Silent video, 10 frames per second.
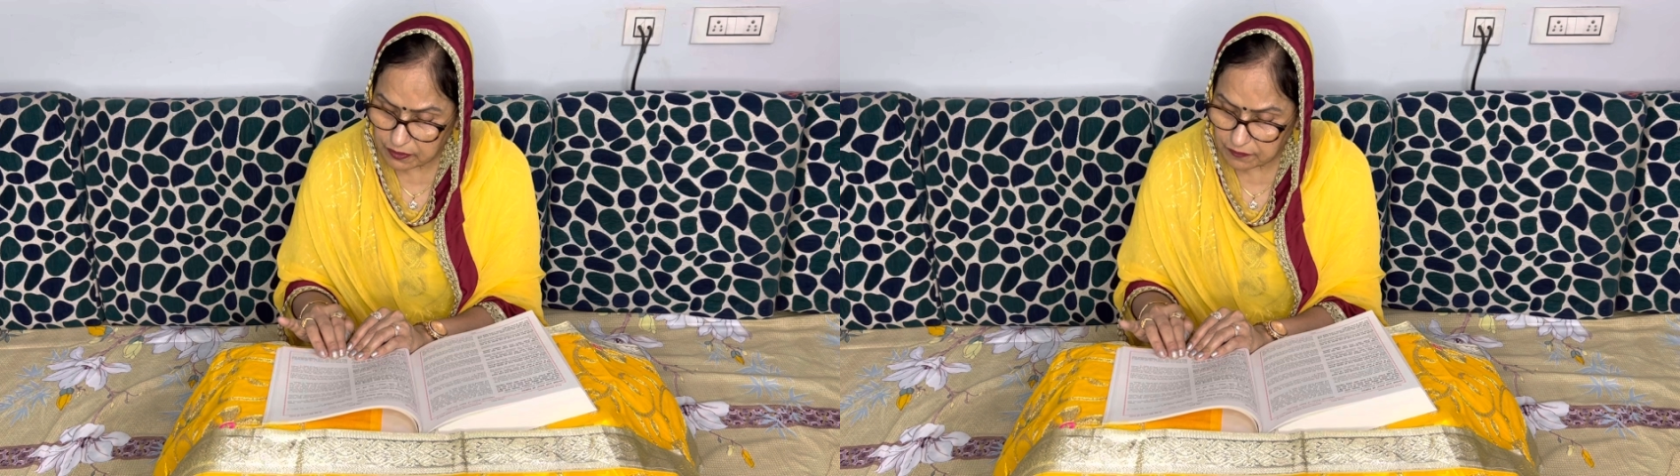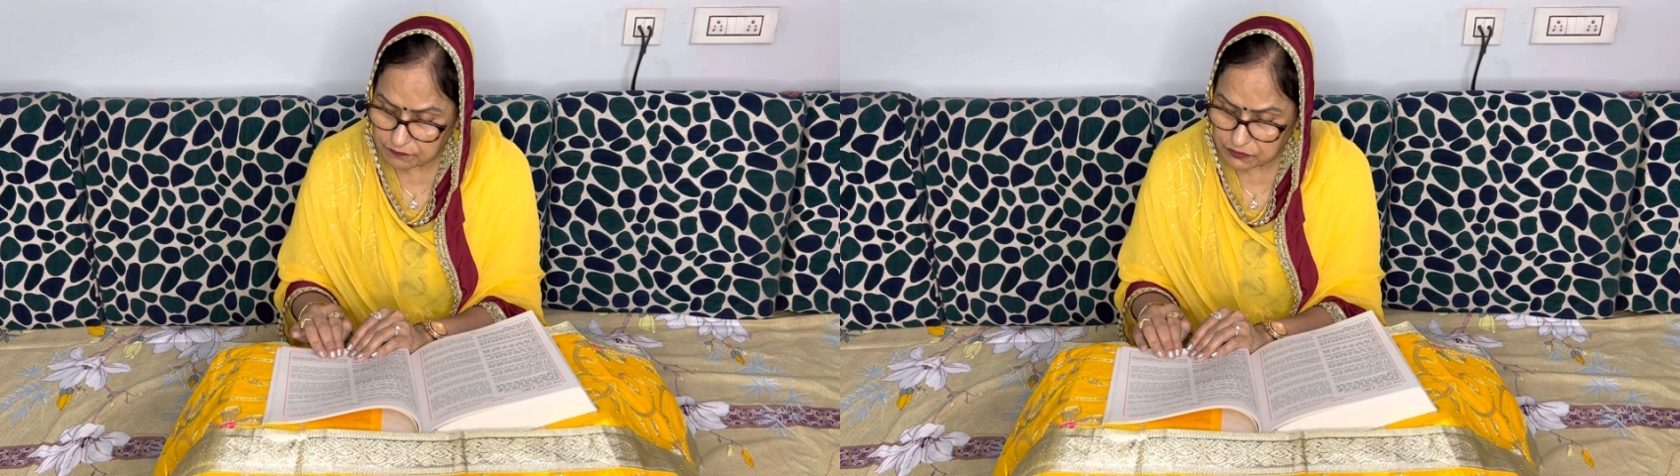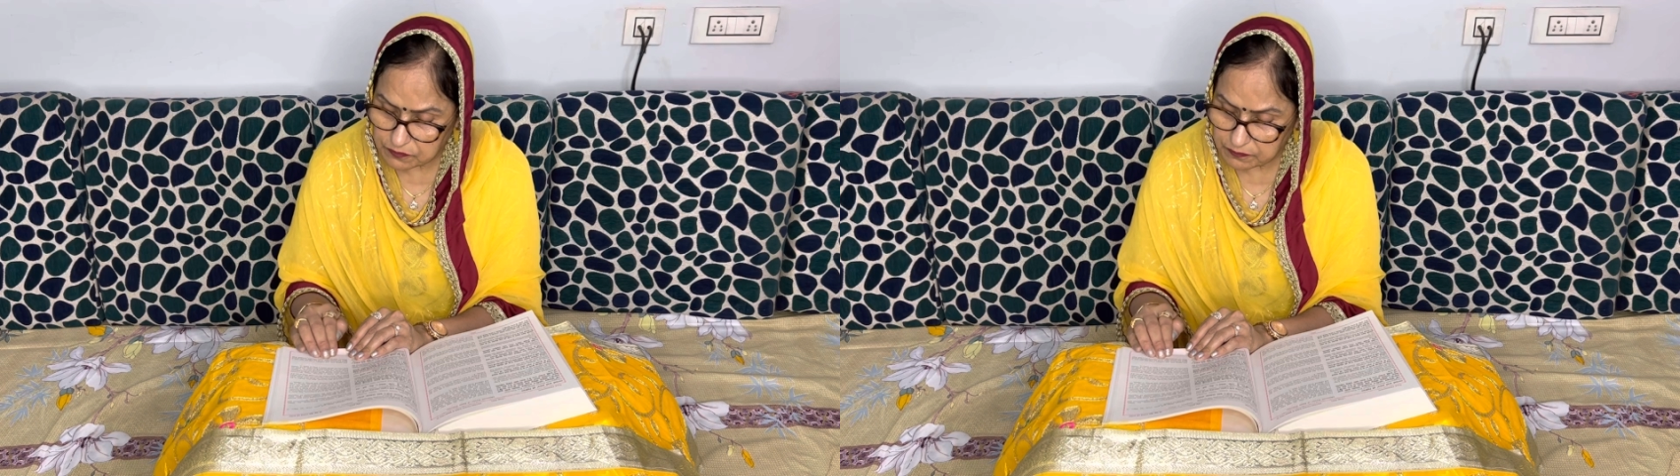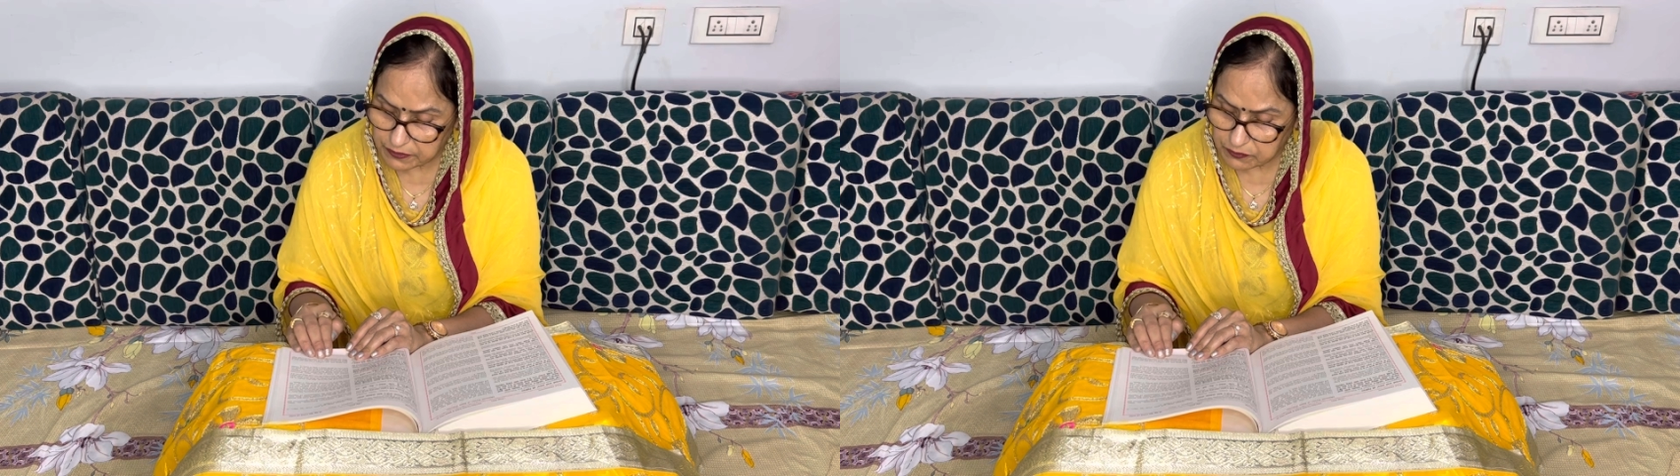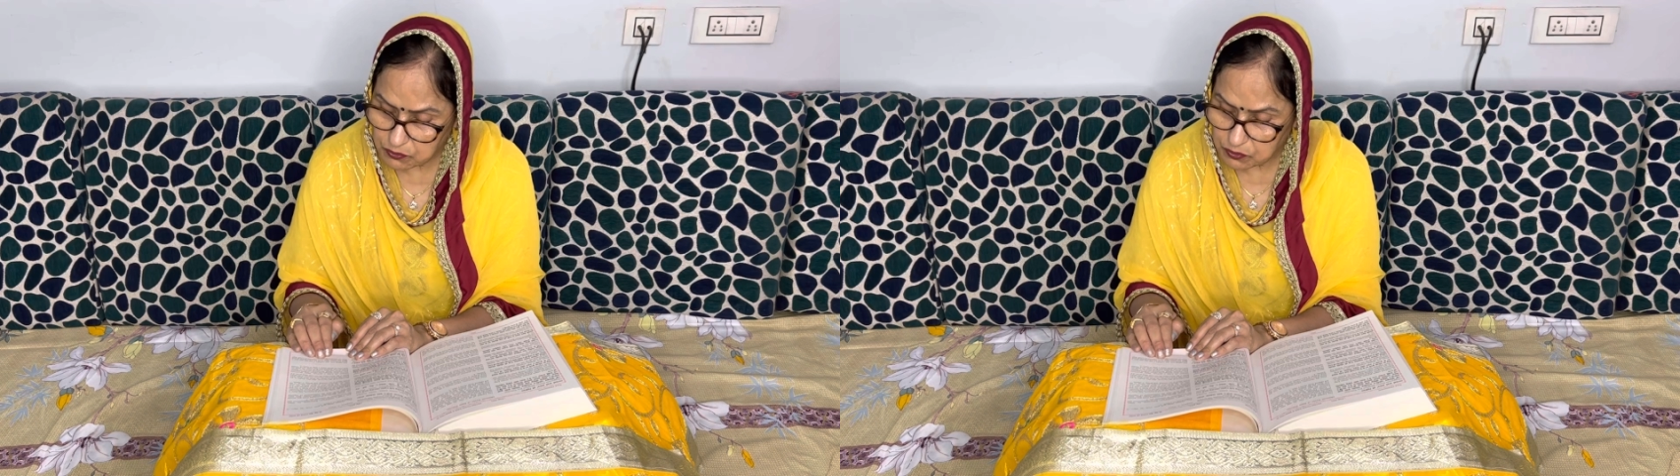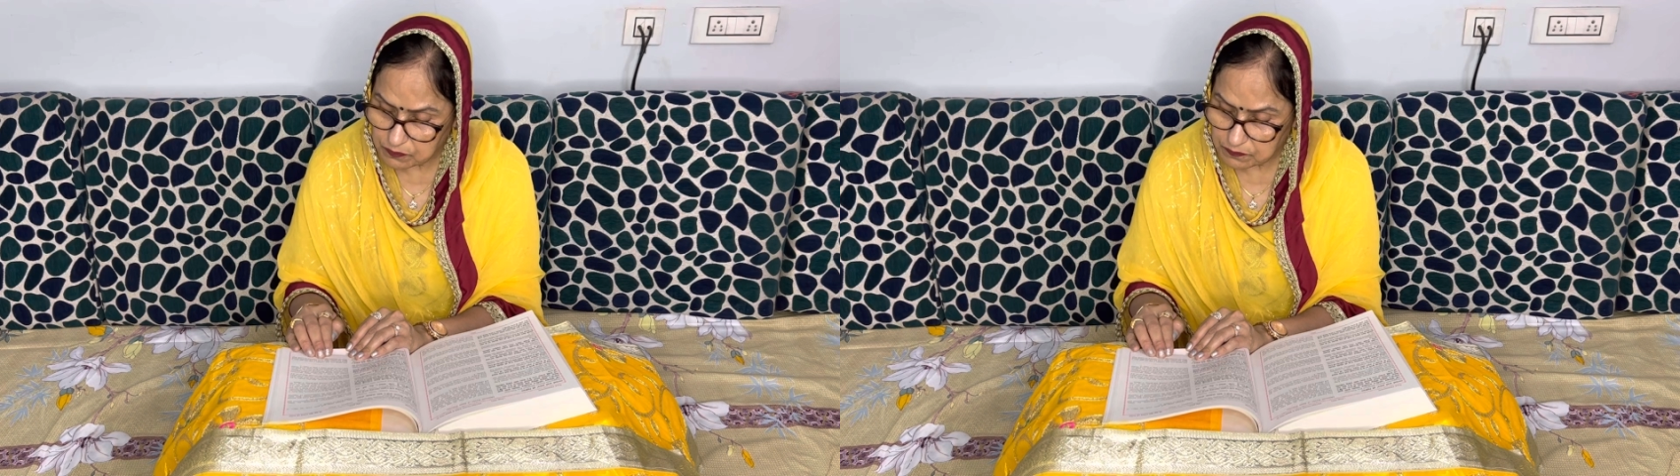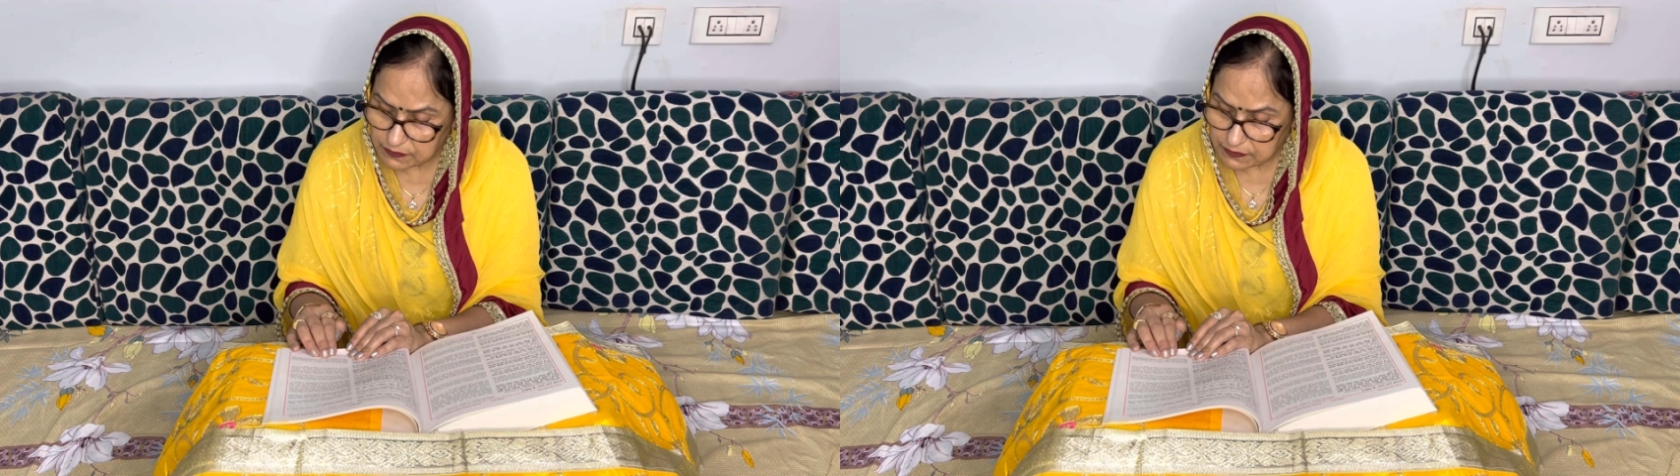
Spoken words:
after my home.